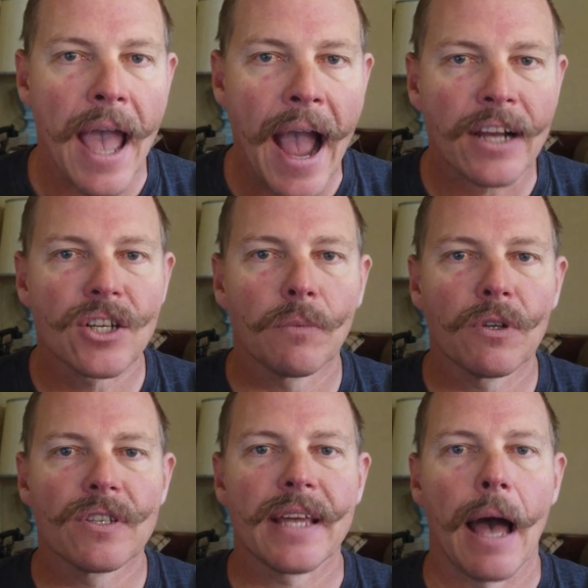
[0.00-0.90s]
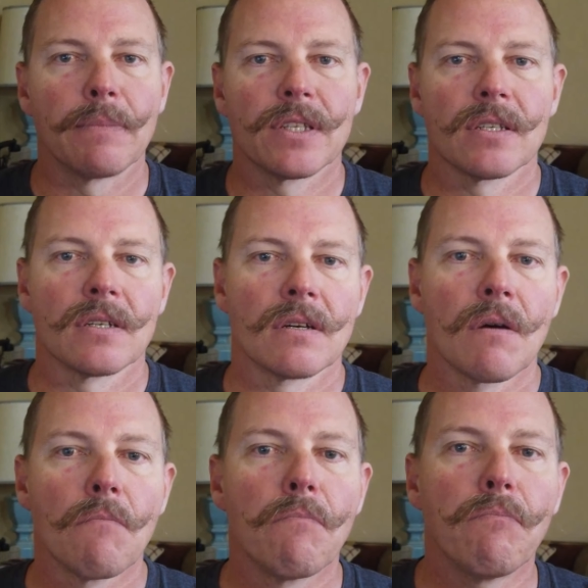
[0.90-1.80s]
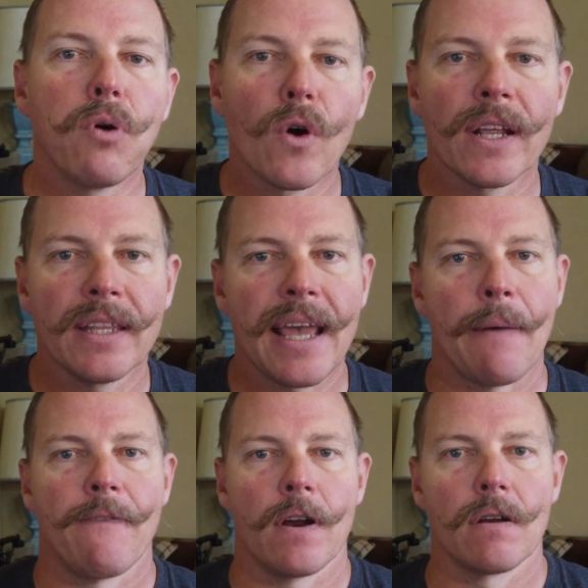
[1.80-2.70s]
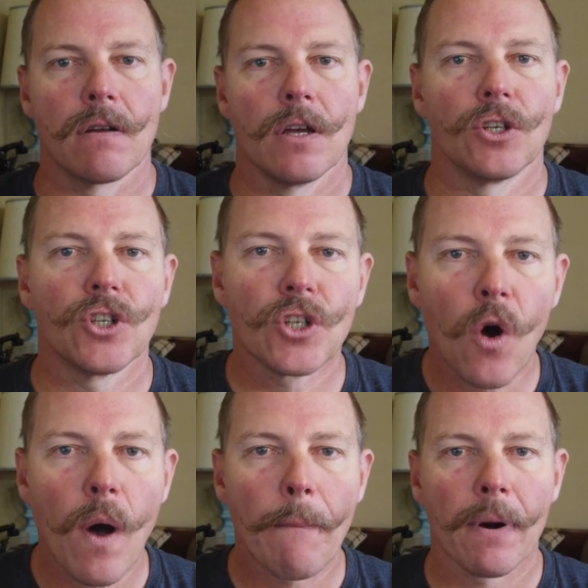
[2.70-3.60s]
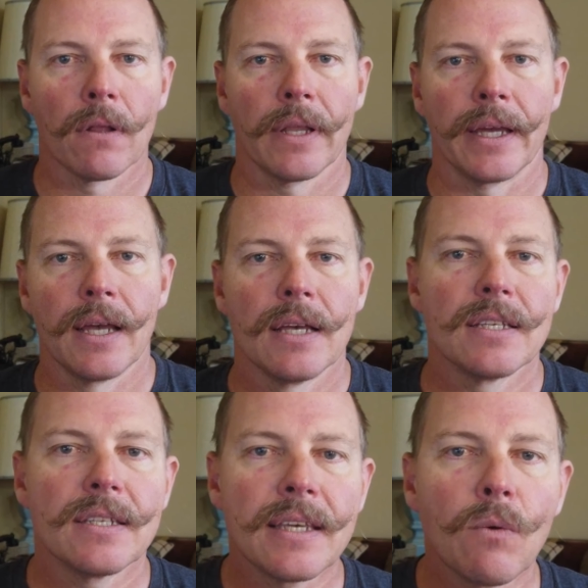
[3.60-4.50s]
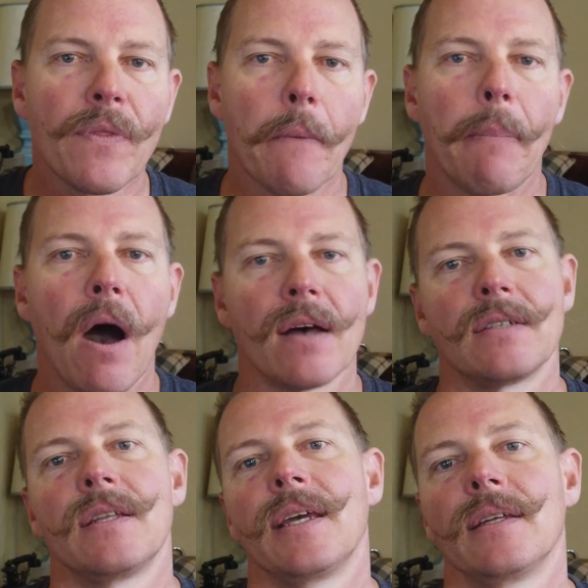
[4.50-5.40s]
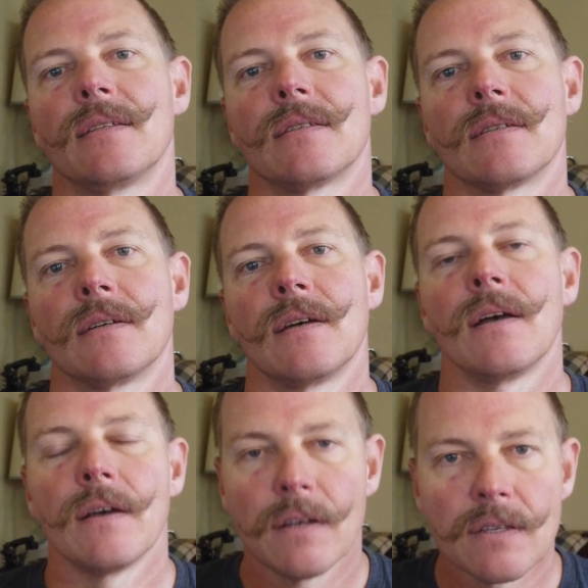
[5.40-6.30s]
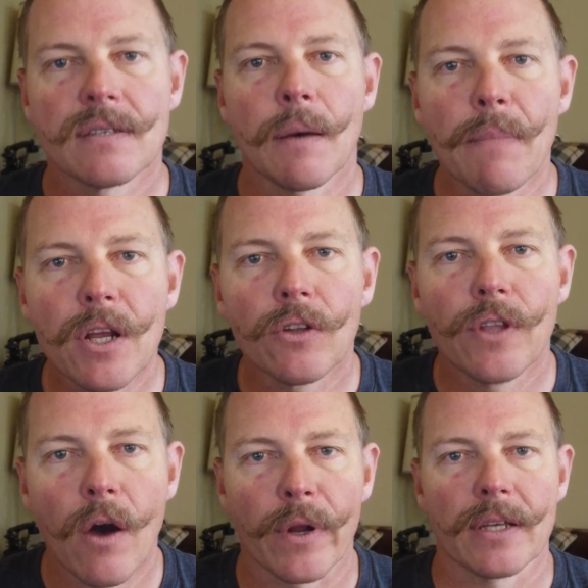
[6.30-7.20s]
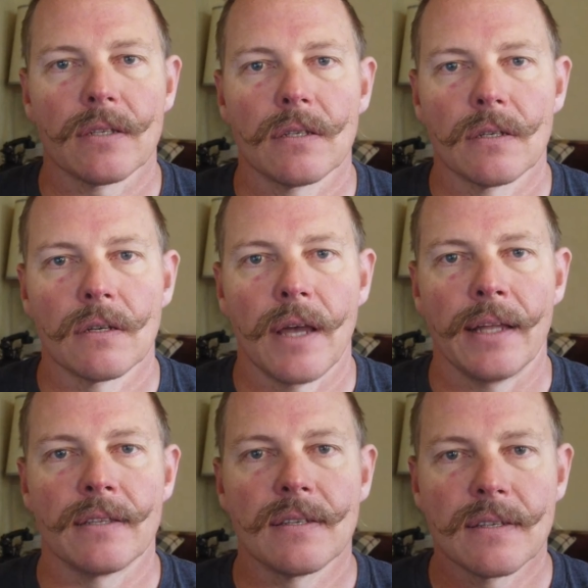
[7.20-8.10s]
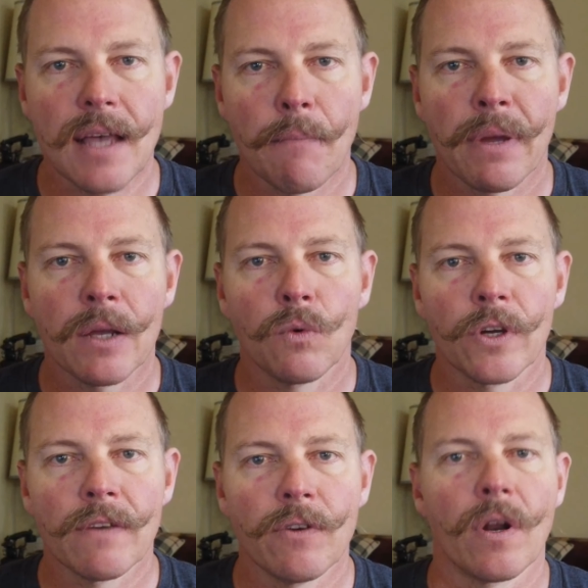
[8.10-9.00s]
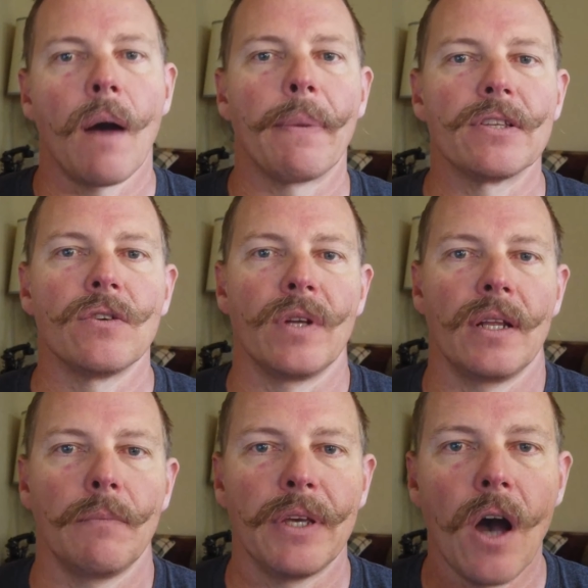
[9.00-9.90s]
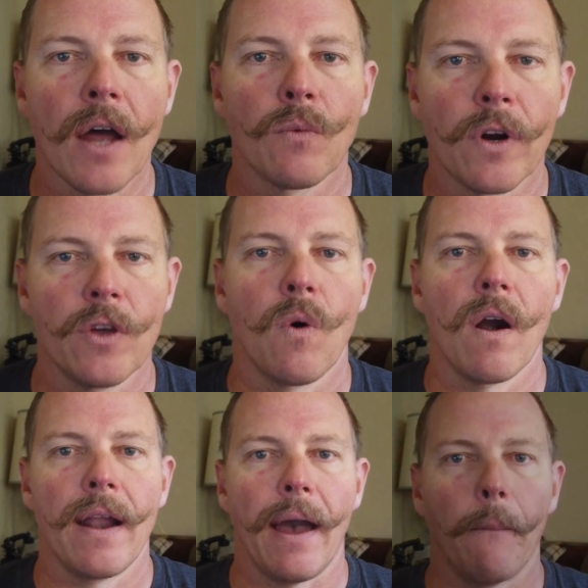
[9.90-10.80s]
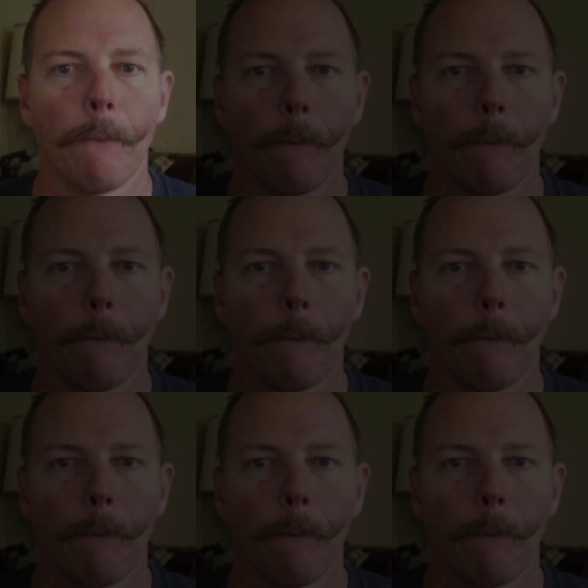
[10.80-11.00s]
actionable steps, put in the effort, show up early, see what the boss needs. Somebody will notice, and somebody will give you an opportunity beyond where you are now.